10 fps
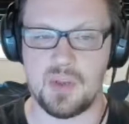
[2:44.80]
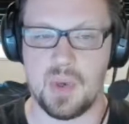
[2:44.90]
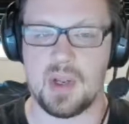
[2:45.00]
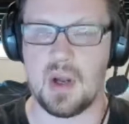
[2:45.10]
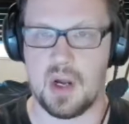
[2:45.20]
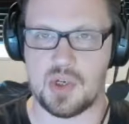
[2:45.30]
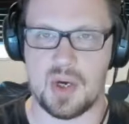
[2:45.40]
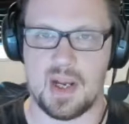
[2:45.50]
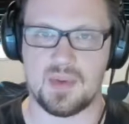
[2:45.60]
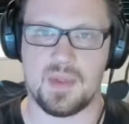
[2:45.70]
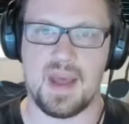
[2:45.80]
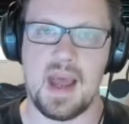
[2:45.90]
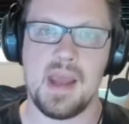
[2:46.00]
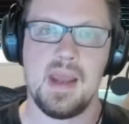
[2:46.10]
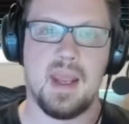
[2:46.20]
to contrast with that,
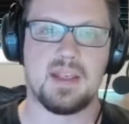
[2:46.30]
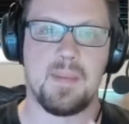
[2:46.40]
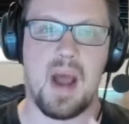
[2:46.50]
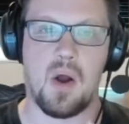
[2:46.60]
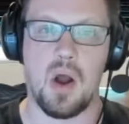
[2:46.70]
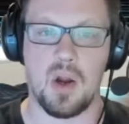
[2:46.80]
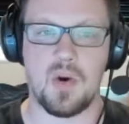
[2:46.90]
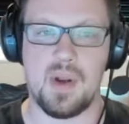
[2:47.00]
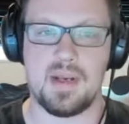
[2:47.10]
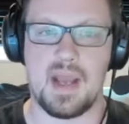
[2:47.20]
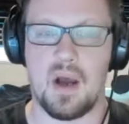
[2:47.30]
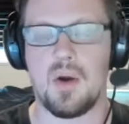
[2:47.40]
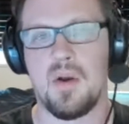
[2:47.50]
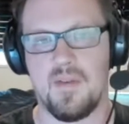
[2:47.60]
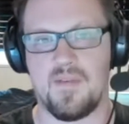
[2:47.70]
is about hunkering
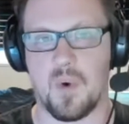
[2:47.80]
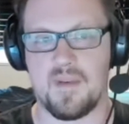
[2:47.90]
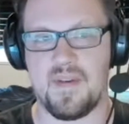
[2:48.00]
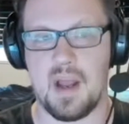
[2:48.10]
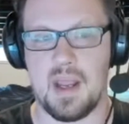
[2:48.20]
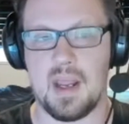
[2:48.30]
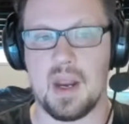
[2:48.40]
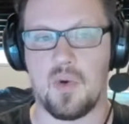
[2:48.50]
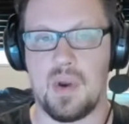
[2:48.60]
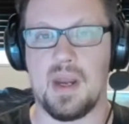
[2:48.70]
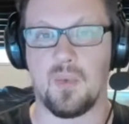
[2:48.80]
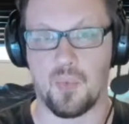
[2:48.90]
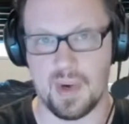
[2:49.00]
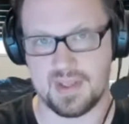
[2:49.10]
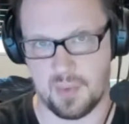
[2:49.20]
down, fortifying, and creating
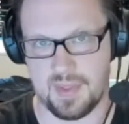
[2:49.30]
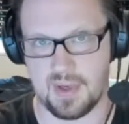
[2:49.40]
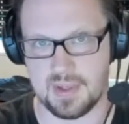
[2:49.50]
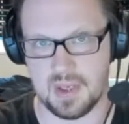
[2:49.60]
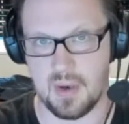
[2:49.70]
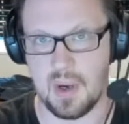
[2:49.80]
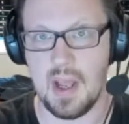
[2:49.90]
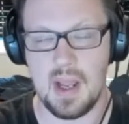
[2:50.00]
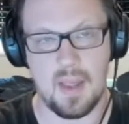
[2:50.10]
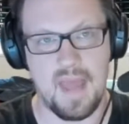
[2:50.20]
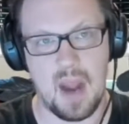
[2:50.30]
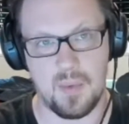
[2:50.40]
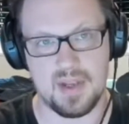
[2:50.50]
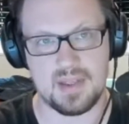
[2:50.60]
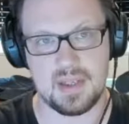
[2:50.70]
risk within a zone. And that
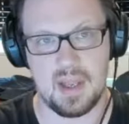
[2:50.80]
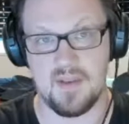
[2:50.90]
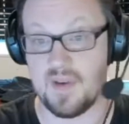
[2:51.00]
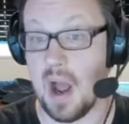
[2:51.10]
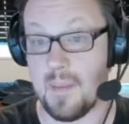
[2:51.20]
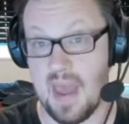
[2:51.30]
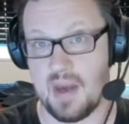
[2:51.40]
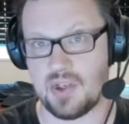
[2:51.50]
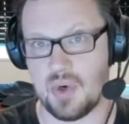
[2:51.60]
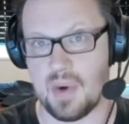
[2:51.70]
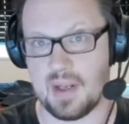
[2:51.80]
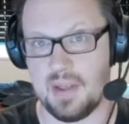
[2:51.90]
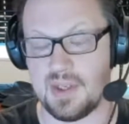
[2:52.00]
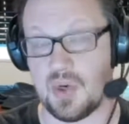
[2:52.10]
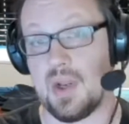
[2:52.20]
risk, if not managed
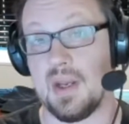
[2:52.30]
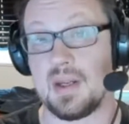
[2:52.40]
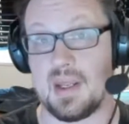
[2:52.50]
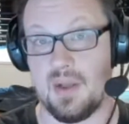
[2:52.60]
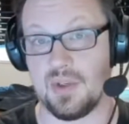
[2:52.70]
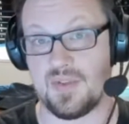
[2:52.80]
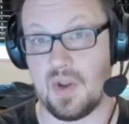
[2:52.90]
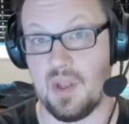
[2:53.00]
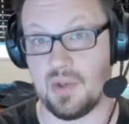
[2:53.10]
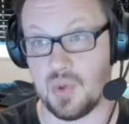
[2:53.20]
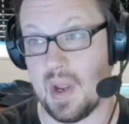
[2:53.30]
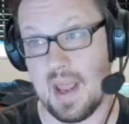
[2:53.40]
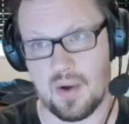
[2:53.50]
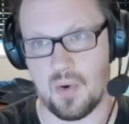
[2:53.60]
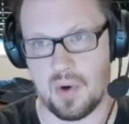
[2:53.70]
correctly, turning into kills for Killjoy
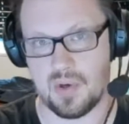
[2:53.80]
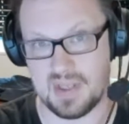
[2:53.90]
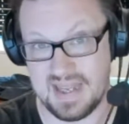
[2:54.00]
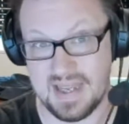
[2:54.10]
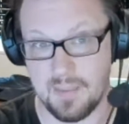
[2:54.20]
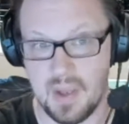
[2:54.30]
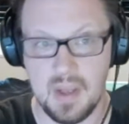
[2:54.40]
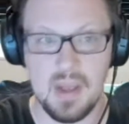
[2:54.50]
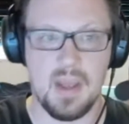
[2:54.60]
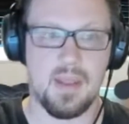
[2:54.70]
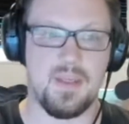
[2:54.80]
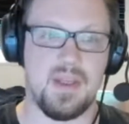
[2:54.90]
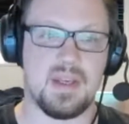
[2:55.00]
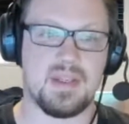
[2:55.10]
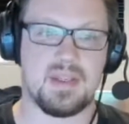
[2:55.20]
and or her team.
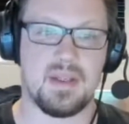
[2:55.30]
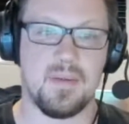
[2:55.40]
This,